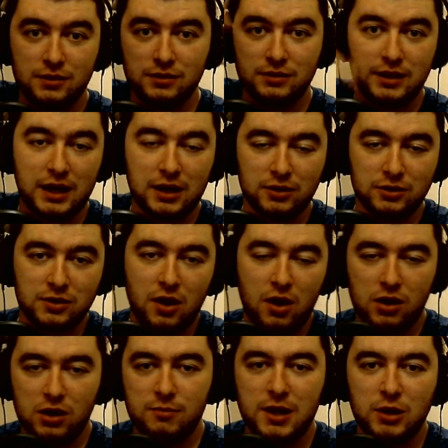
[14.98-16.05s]
that I'll
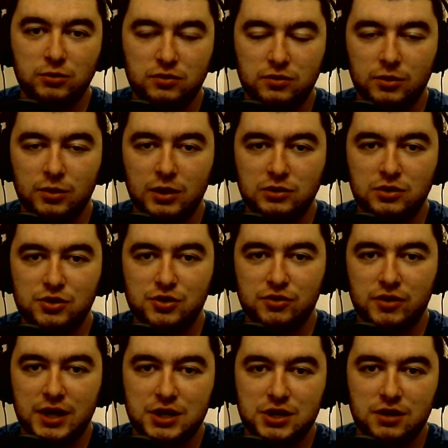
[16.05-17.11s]
talk about throughout the
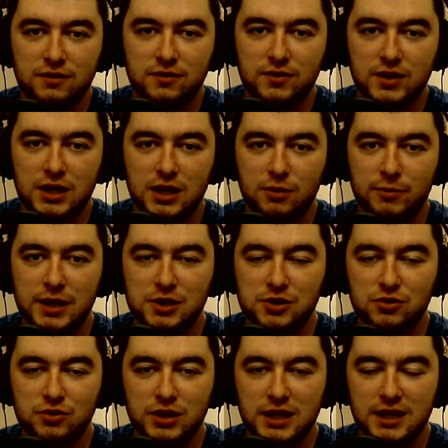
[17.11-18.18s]
duration of the video. Make
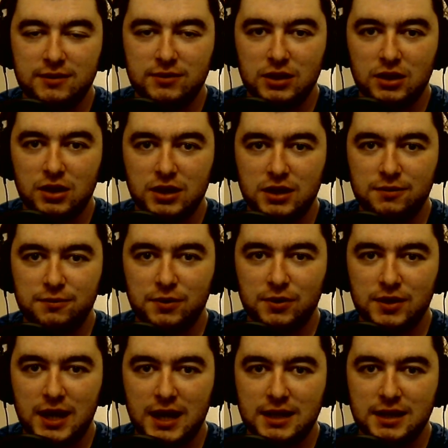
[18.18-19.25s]
sure you leave a like for
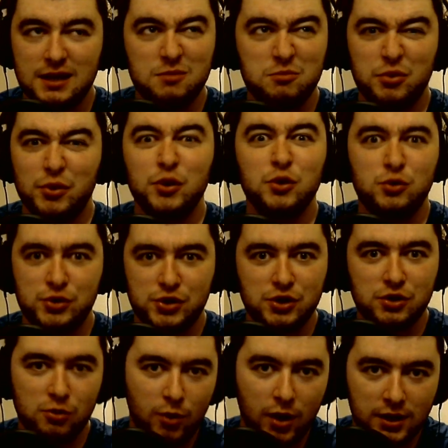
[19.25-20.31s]
that production
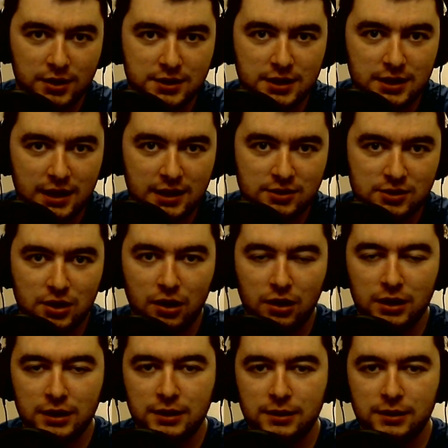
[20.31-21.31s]
quality, let's call it.